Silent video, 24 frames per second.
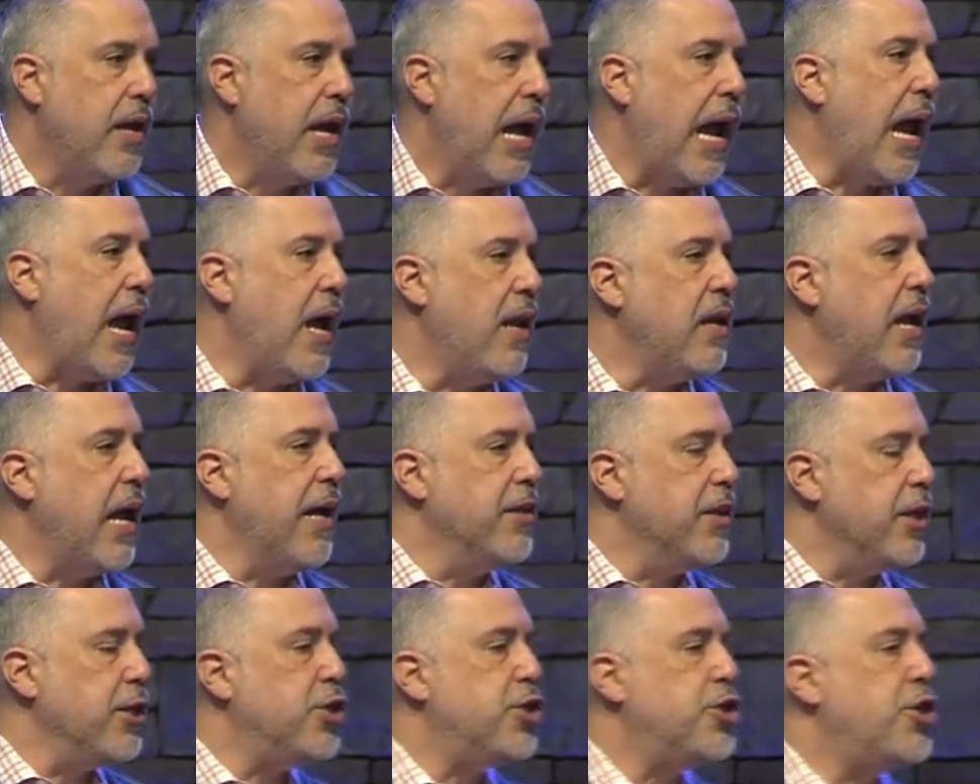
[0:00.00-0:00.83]
And,
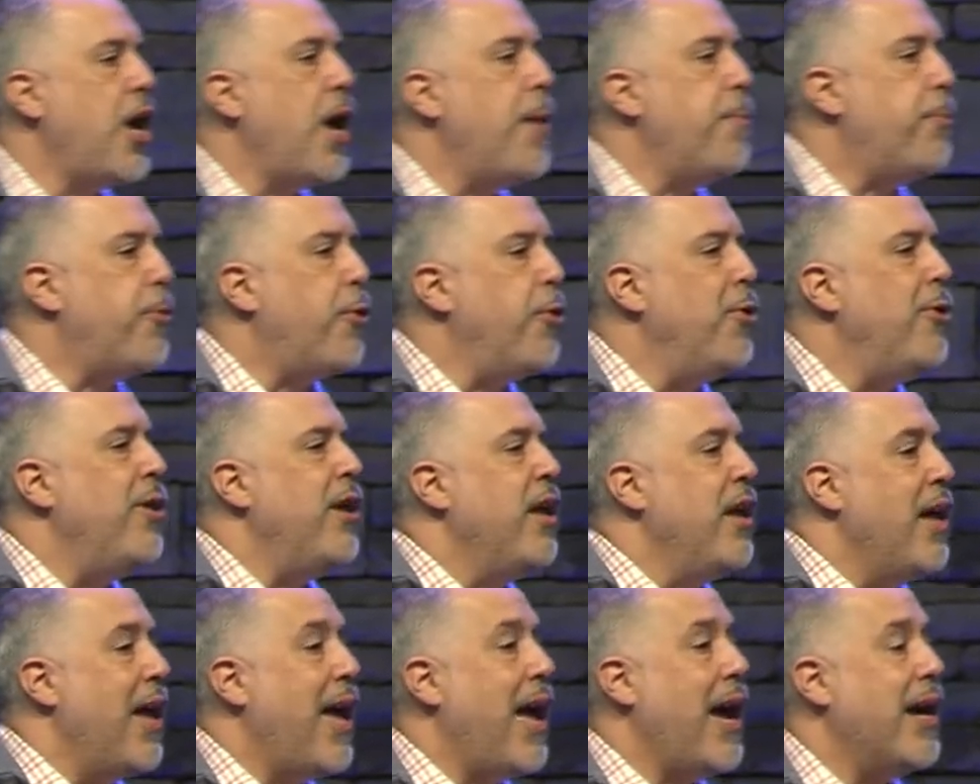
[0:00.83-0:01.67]
and the shepherd
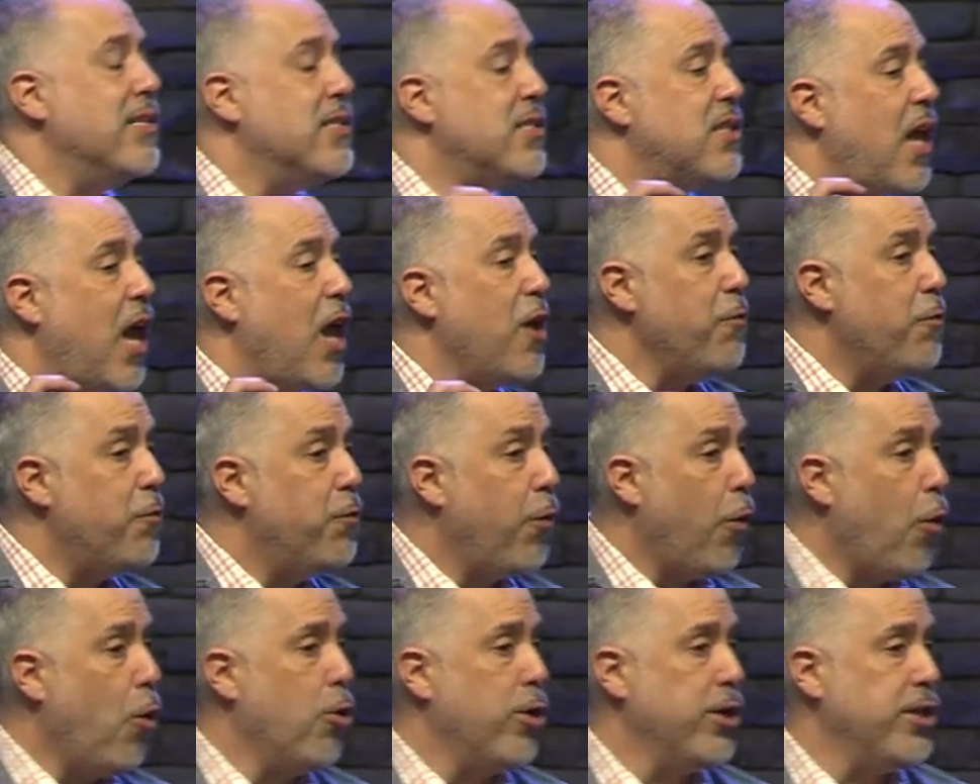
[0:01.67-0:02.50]
has a
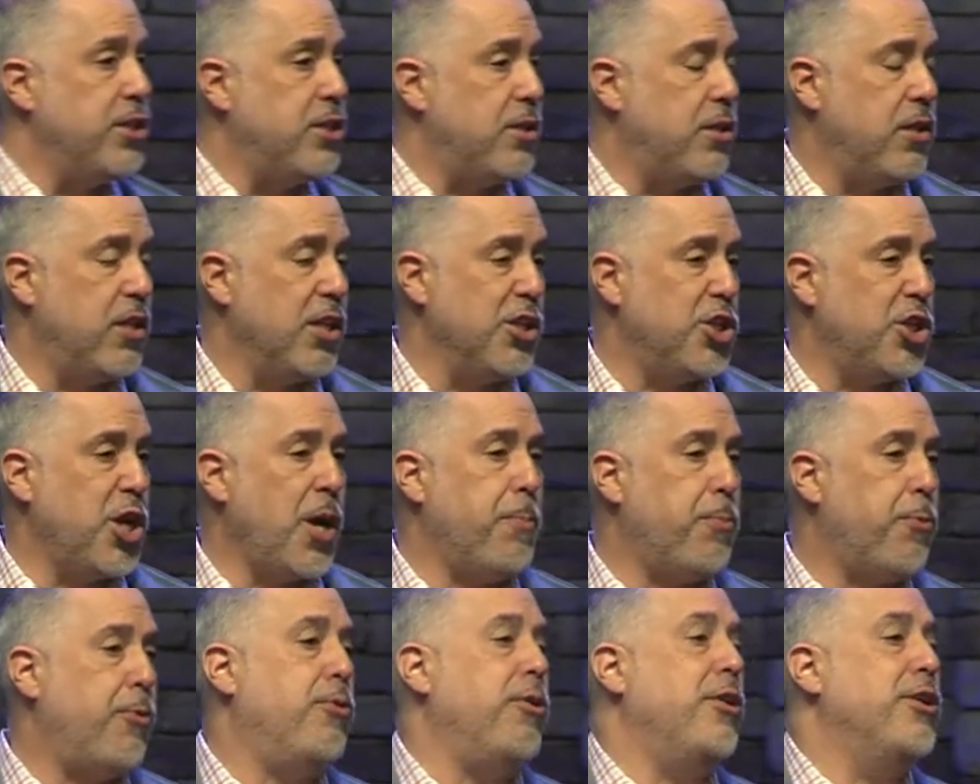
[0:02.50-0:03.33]
voice. The
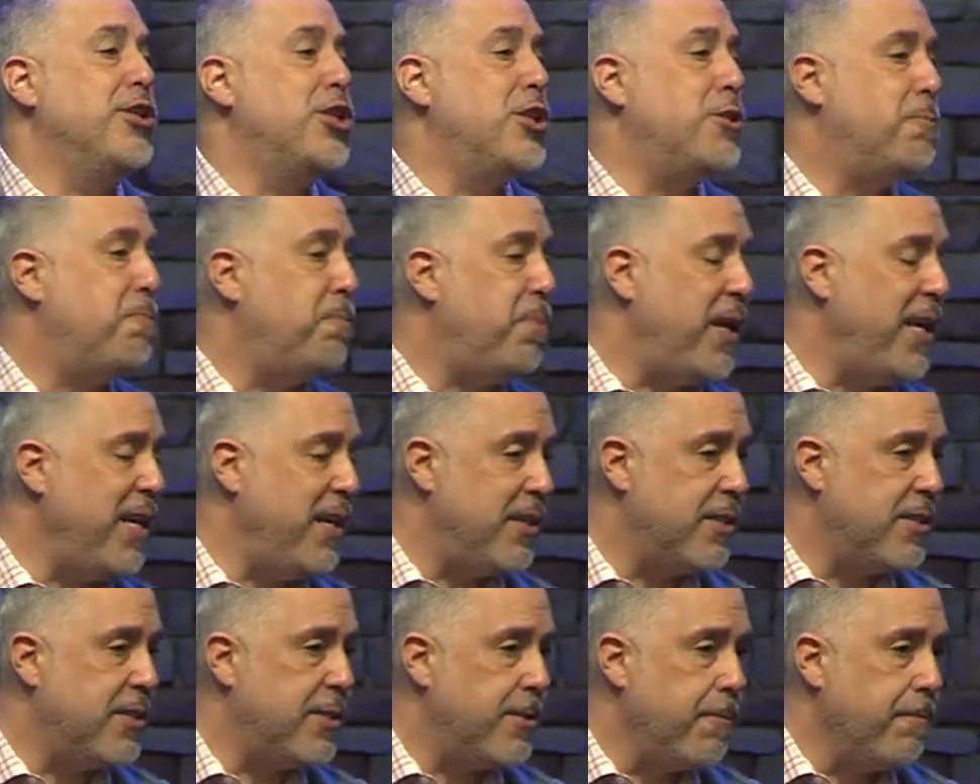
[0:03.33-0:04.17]
shepherd
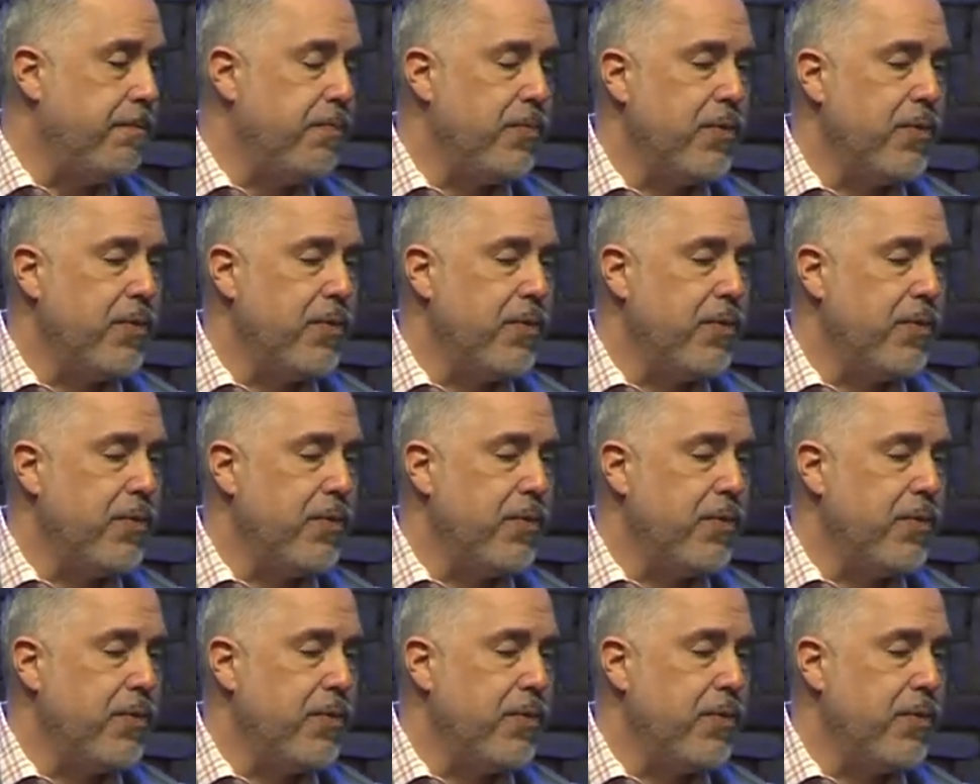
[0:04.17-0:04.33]
speaks.